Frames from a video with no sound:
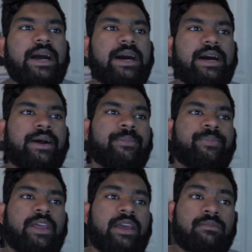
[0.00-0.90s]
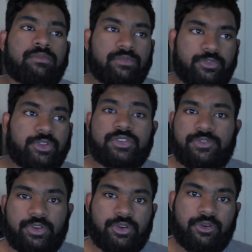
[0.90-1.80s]
And for those
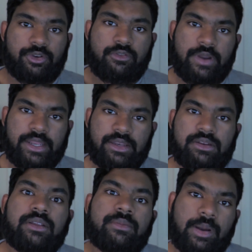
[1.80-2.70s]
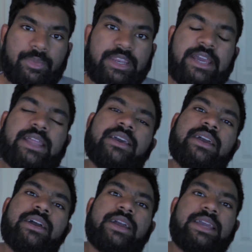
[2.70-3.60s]
of you who don't know Reddit, Mom and Dad,
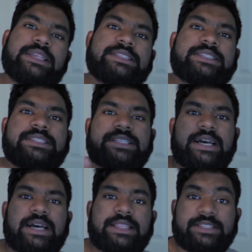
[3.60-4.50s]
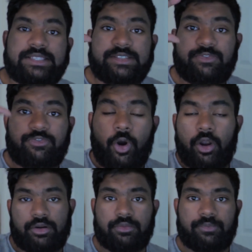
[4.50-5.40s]
it's this
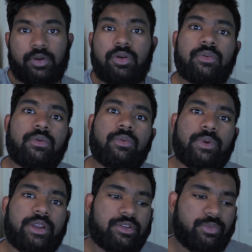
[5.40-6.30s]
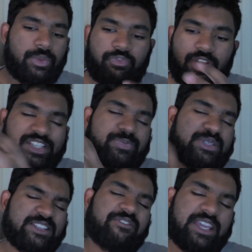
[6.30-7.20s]
forum with very
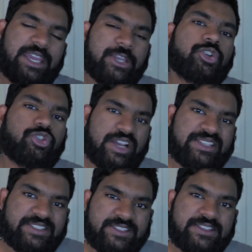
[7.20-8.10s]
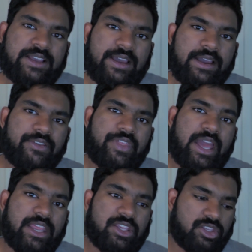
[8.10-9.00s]
specific interests
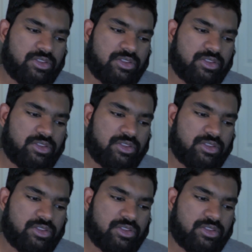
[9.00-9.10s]
that